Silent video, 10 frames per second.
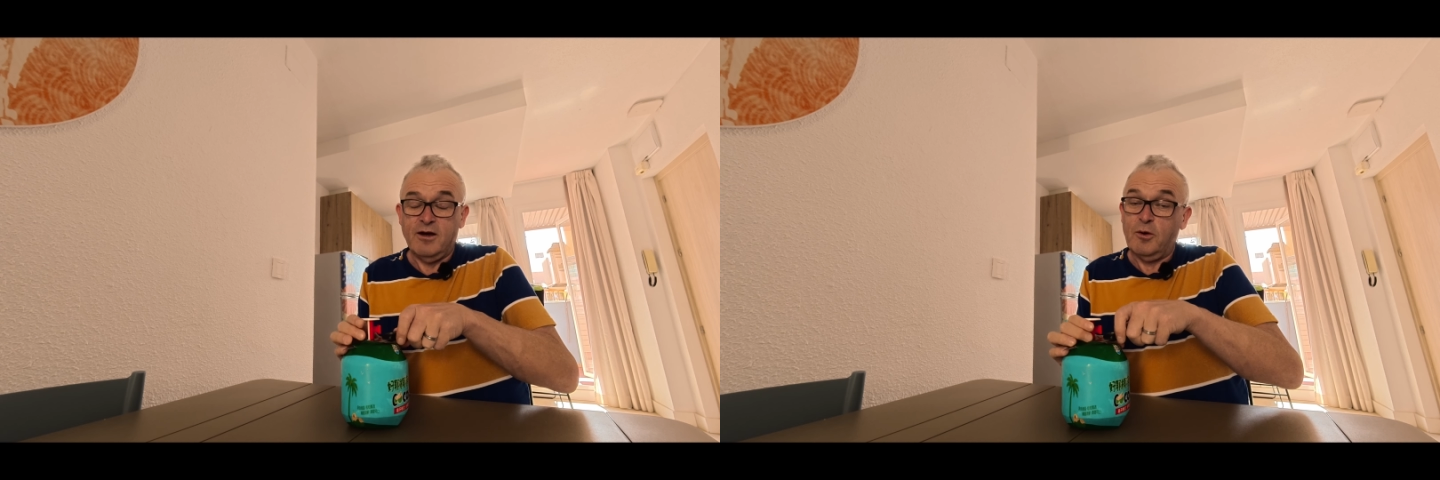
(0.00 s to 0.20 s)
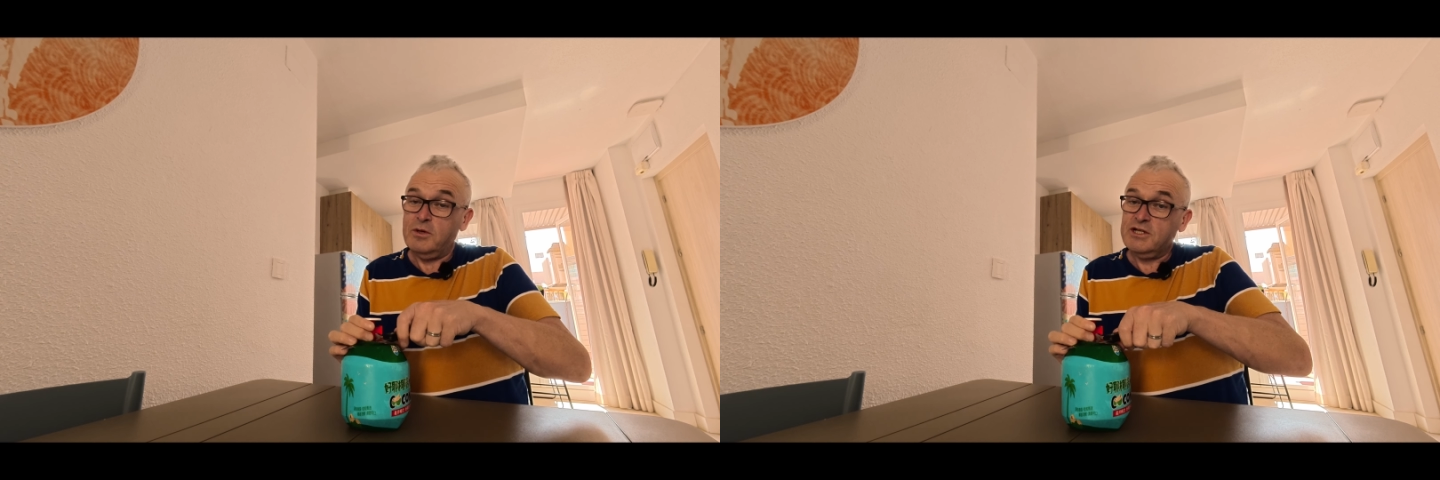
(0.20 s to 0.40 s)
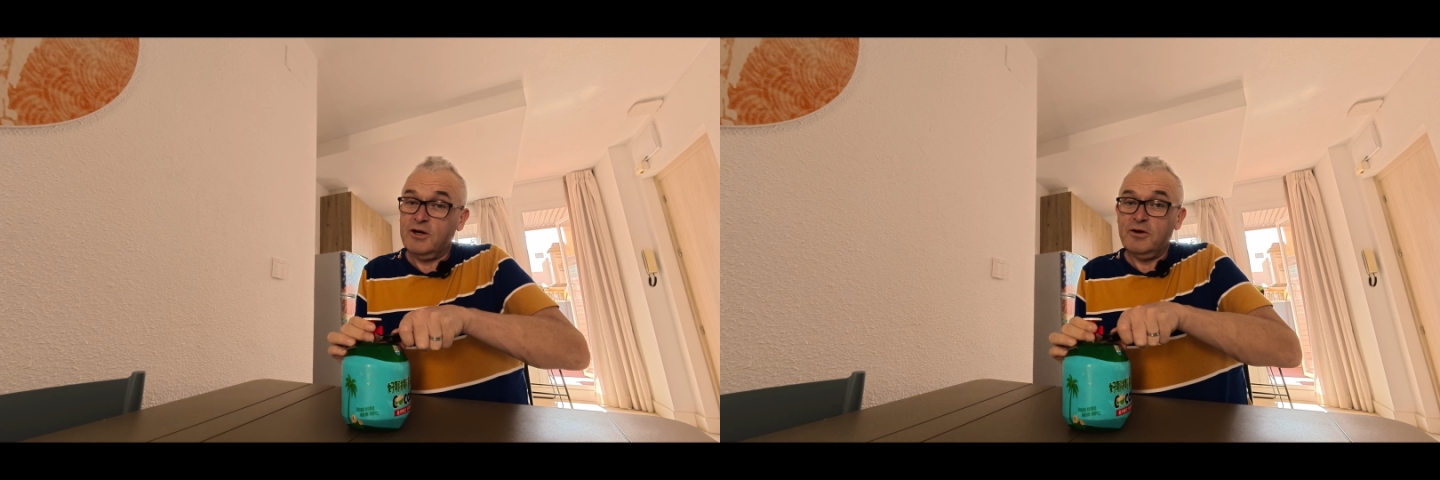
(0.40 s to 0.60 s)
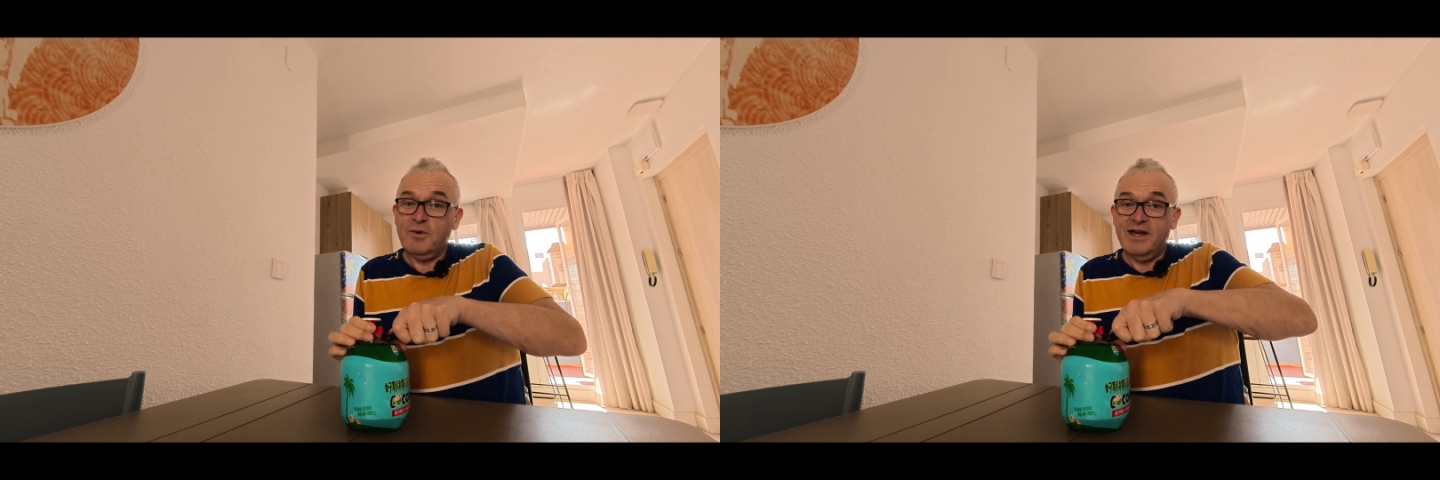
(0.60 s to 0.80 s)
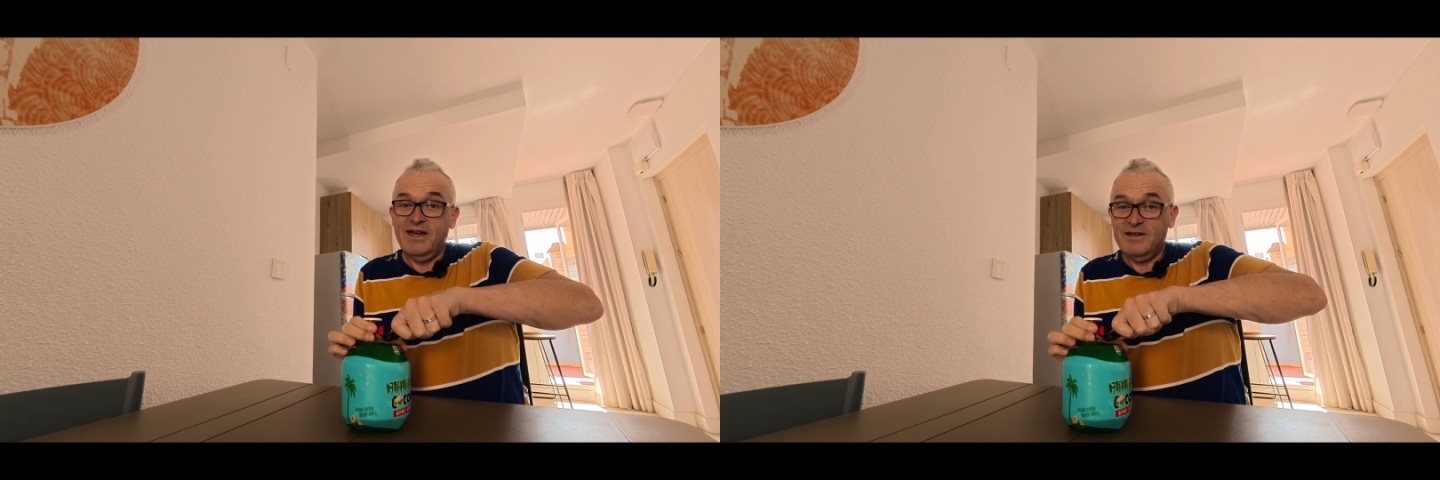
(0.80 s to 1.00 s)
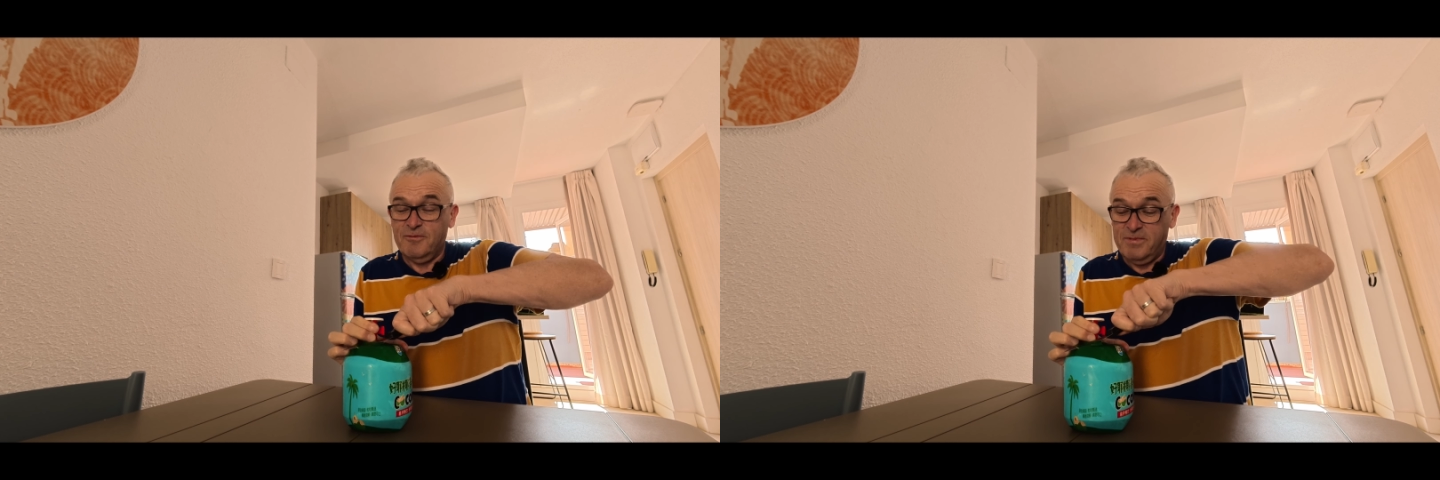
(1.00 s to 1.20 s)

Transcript: Always cut away, don't